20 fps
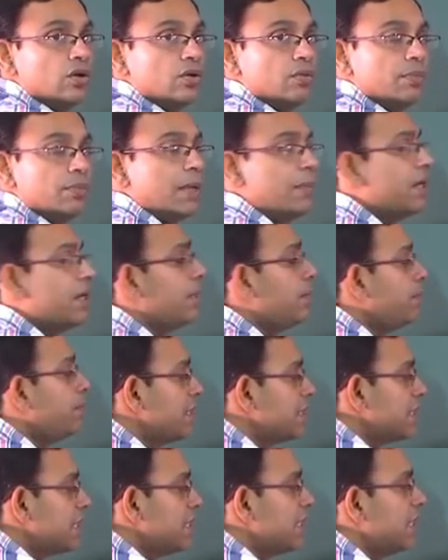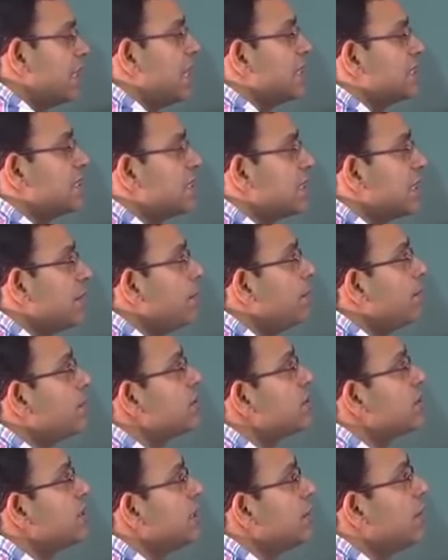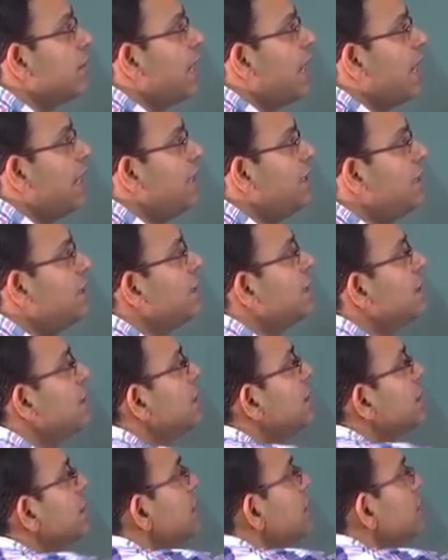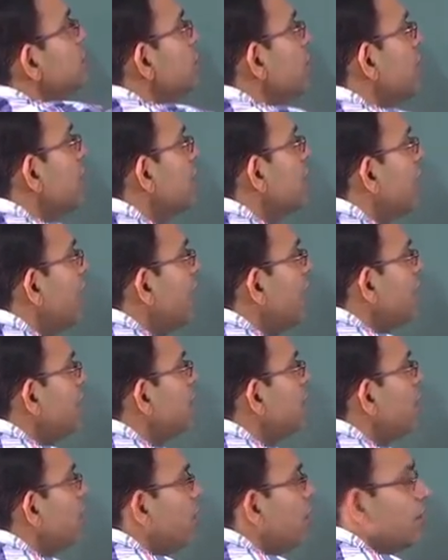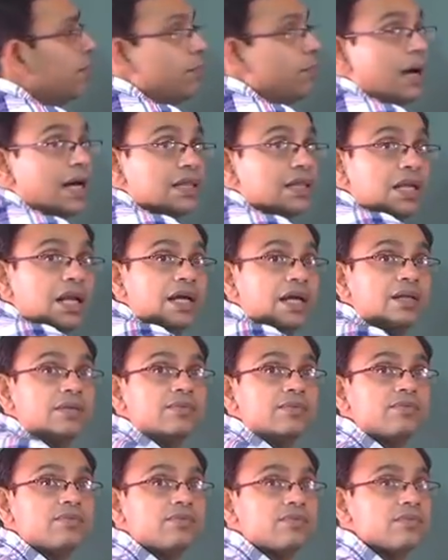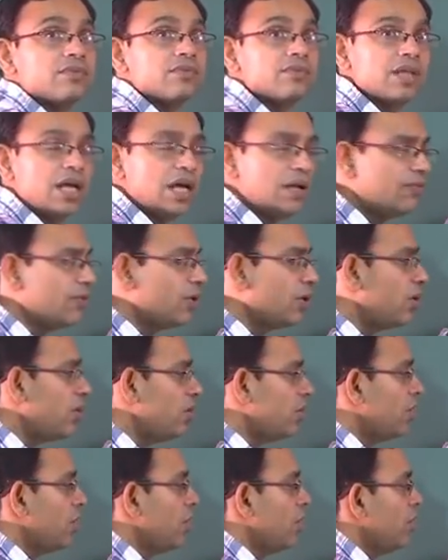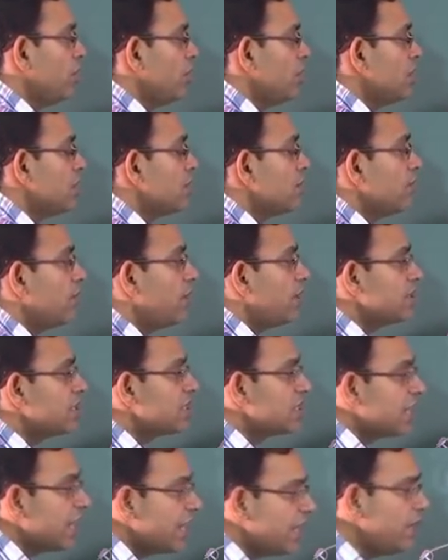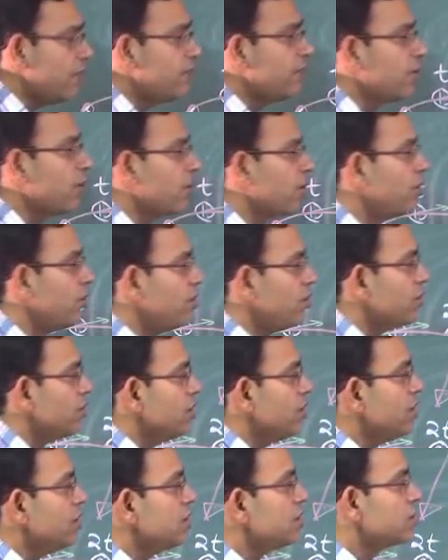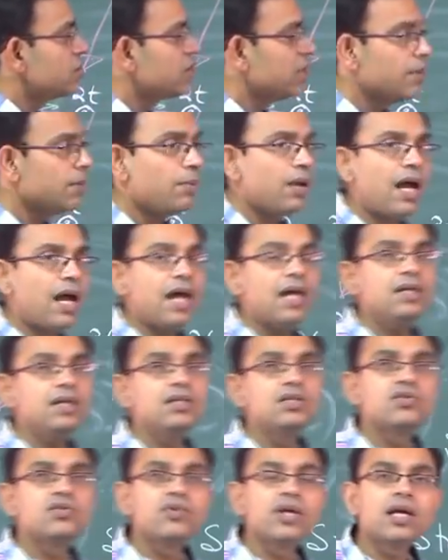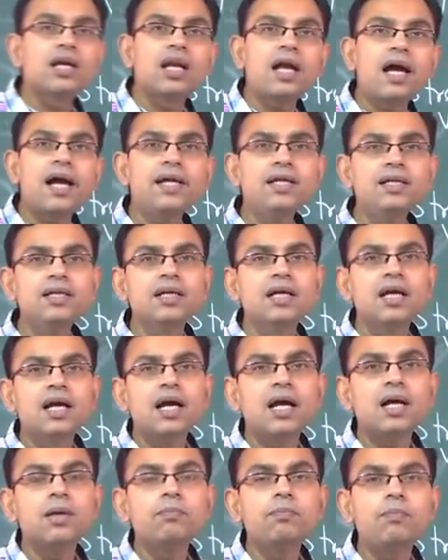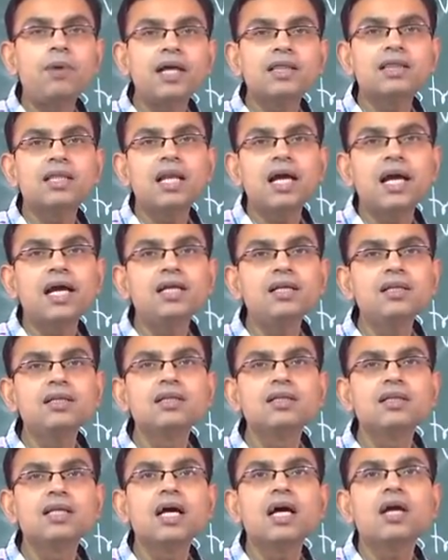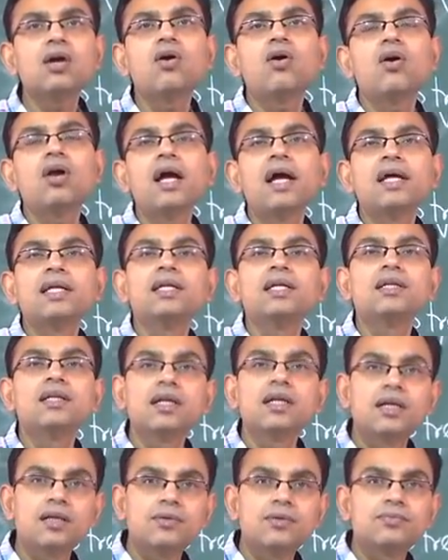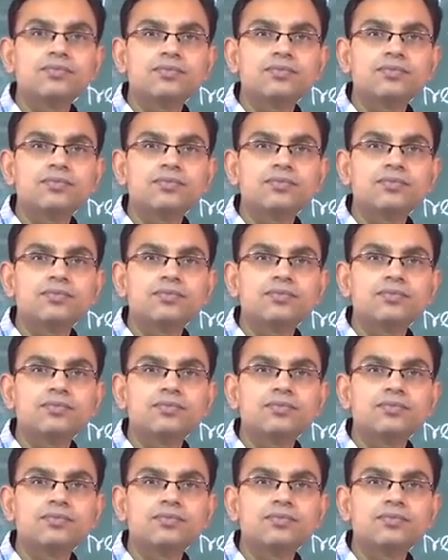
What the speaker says: may be represented as streamline, streak line or path line. Therefore, for steady flow, streamline, streak line and path line, they are all identical.